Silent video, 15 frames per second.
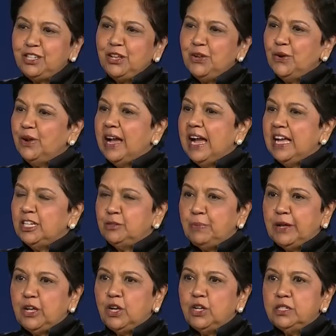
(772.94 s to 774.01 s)
to you guys
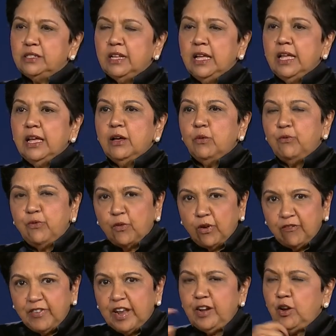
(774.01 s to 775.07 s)
because
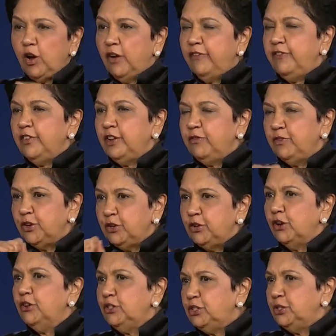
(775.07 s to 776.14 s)
very often, if you
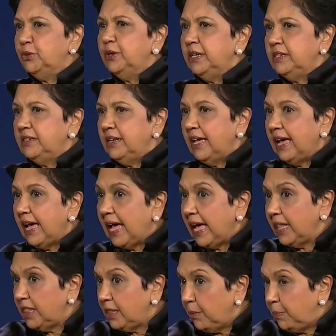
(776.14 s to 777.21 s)
don't do it
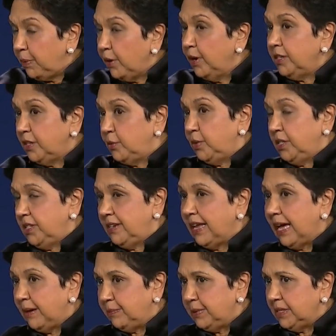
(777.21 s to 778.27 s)
at the point at which it
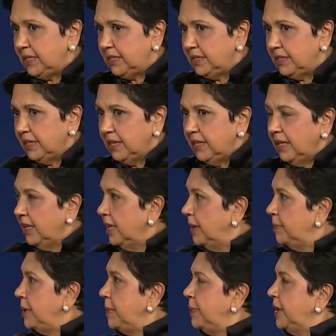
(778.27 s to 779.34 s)
happens,
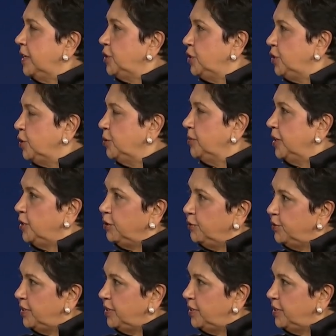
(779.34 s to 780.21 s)
people assume that you've